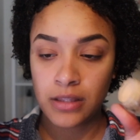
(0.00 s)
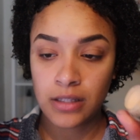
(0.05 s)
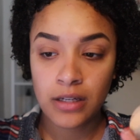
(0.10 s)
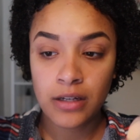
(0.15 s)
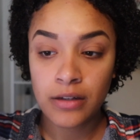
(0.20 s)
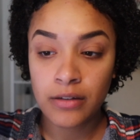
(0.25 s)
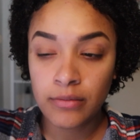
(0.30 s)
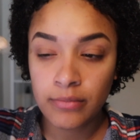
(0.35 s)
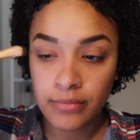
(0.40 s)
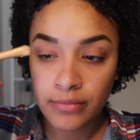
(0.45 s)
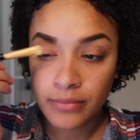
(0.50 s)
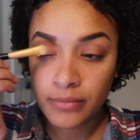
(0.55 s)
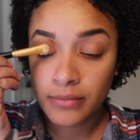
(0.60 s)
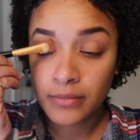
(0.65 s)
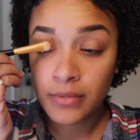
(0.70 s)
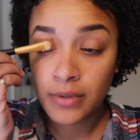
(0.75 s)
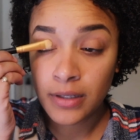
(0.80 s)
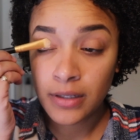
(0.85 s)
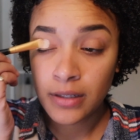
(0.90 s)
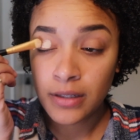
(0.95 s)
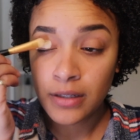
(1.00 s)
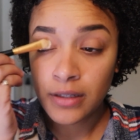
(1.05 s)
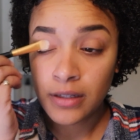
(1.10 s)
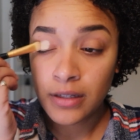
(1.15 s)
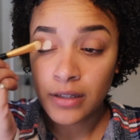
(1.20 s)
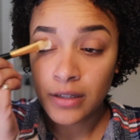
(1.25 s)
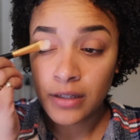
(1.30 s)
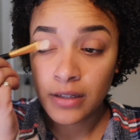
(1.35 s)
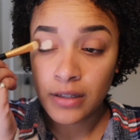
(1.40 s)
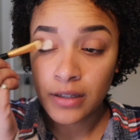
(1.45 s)
there,
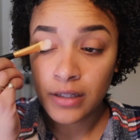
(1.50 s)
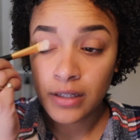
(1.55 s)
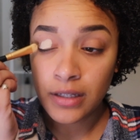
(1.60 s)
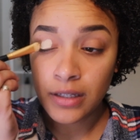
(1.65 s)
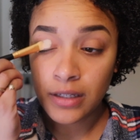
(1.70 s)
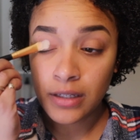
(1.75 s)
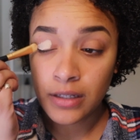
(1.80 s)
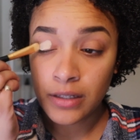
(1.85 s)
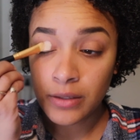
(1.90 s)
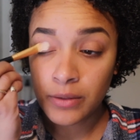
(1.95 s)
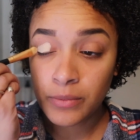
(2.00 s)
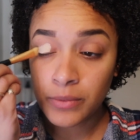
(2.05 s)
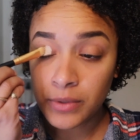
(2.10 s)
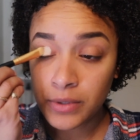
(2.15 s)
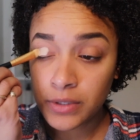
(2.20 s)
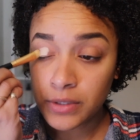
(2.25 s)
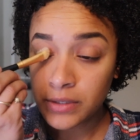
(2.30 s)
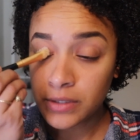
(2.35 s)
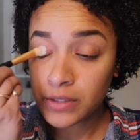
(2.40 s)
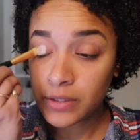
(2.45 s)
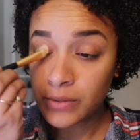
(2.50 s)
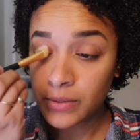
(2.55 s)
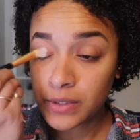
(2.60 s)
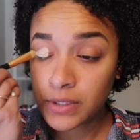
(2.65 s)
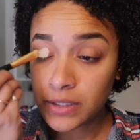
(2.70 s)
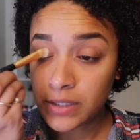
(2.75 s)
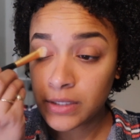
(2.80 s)
and we're just going